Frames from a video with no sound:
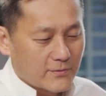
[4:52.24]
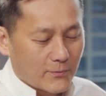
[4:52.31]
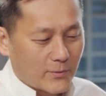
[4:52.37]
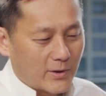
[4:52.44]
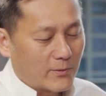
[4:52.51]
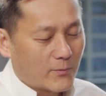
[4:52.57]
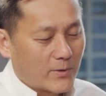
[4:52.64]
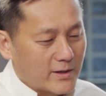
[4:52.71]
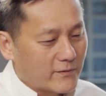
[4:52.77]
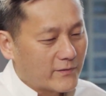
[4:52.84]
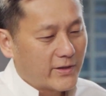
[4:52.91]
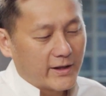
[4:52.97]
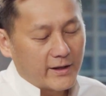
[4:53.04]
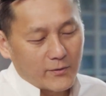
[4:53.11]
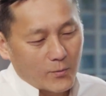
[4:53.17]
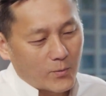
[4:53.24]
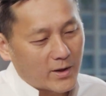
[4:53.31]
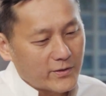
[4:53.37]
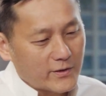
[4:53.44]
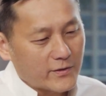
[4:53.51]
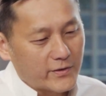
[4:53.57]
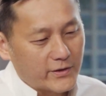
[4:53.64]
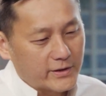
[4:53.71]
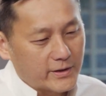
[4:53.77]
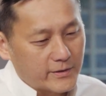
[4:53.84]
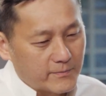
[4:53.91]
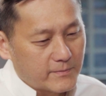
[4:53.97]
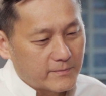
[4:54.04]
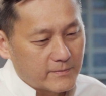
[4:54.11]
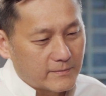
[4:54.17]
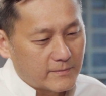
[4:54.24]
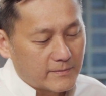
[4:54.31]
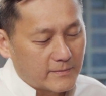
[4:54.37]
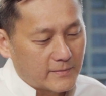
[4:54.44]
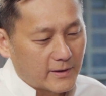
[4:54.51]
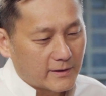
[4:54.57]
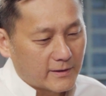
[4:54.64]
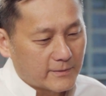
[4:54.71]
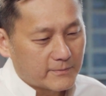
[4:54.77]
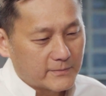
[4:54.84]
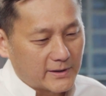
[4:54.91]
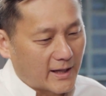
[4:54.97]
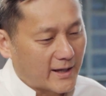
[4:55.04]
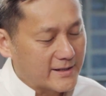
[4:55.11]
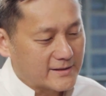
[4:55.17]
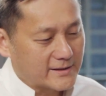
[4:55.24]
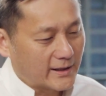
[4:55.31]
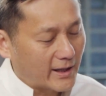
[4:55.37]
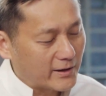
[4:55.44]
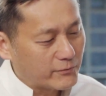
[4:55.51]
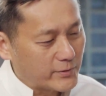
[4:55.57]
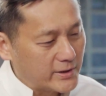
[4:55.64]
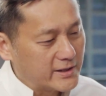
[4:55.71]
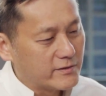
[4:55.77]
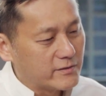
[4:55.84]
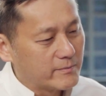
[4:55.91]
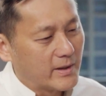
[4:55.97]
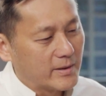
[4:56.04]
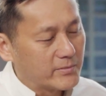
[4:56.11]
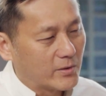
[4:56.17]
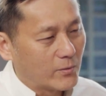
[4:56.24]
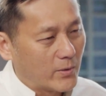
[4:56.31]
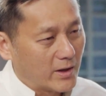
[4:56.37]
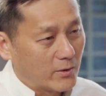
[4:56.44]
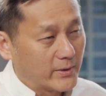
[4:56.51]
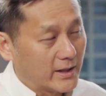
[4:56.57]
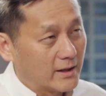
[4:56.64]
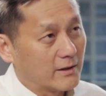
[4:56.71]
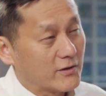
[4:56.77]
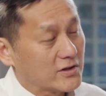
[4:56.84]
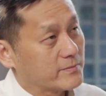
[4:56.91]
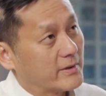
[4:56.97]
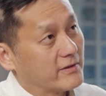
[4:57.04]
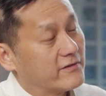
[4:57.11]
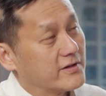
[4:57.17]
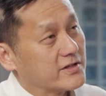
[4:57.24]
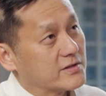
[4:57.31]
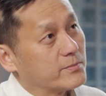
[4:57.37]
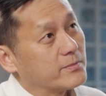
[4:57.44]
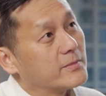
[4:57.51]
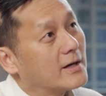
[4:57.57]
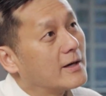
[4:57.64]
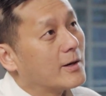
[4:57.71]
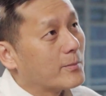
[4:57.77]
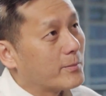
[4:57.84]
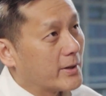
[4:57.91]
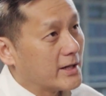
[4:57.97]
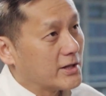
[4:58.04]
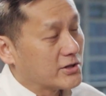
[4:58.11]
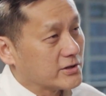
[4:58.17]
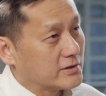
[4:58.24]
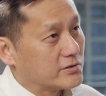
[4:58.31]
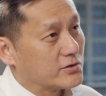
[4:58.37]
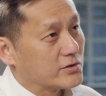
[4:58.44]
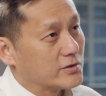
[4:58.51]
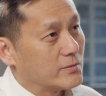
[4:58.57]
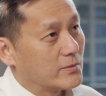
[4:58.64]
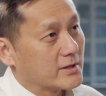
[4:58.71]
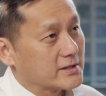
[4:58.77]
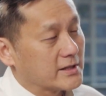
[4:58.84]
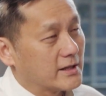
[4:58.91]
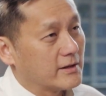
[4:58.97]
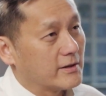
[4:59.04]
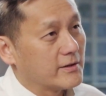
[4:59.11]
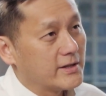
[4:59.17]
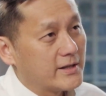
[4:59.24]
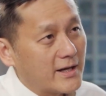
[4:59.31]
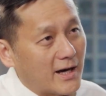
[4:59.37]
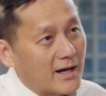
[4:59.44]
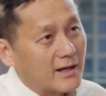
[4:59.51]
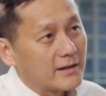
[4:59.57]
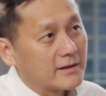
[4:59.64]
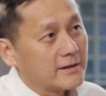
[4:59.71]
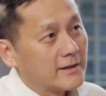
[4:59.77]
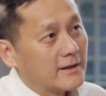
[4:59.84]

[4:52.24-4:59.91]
one of the nights that I really remember well when I lost my first patient. She was a young